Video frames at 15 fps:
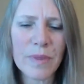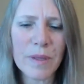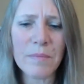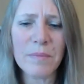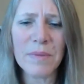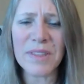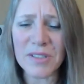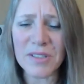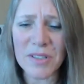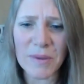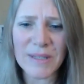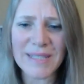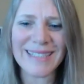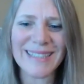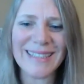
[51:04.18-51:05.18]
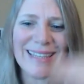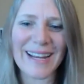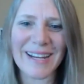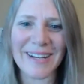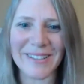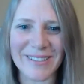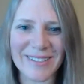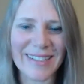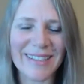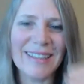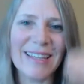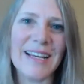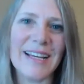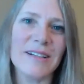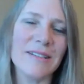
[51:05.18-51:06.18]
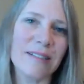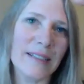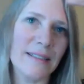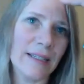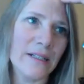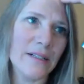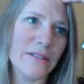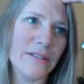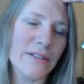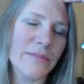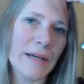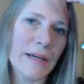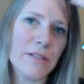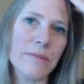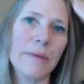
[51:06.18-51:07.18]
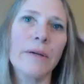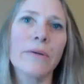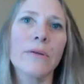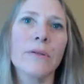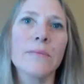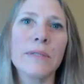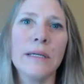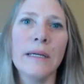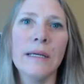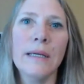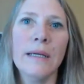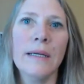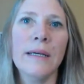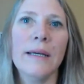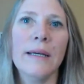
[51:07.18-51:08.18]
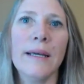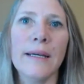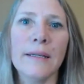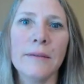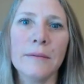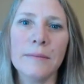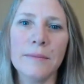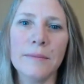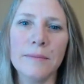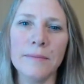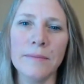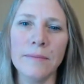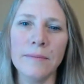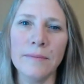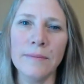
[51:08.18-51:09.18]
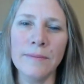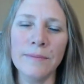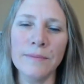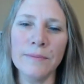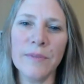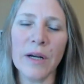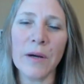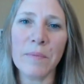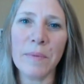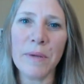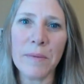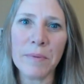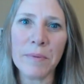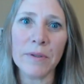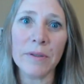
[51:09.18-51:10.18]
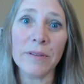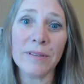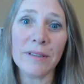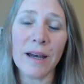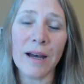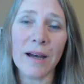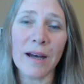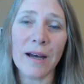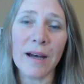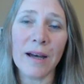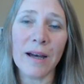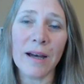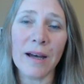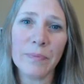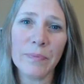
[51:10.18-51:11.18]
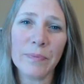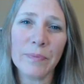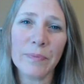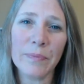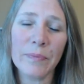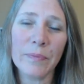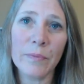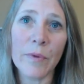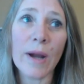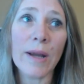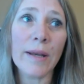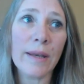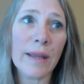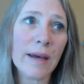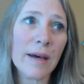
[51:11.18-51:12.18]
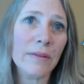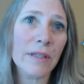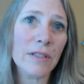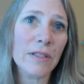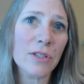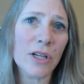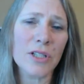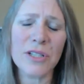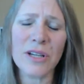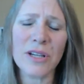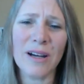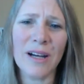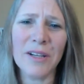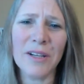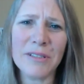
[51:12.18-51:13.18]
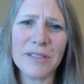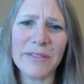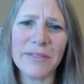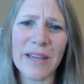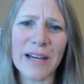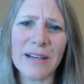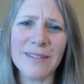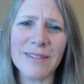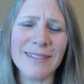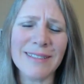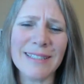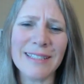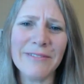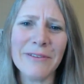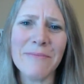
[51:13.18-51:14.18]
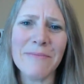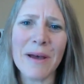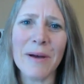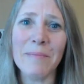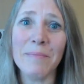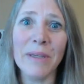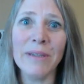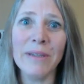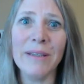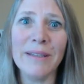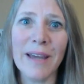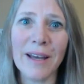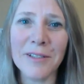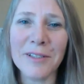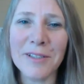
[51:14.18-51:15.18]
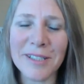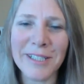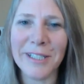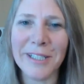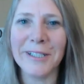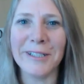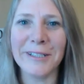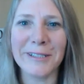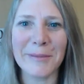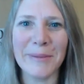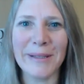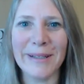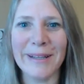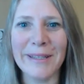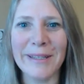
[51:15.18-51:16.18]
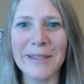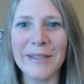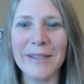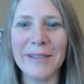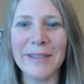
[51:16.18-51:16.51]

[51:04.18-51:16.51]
But there's always layers and layers and layers of mastermind groups, and there are people right now that charge hundreds of thousands and even $1 million a year to be in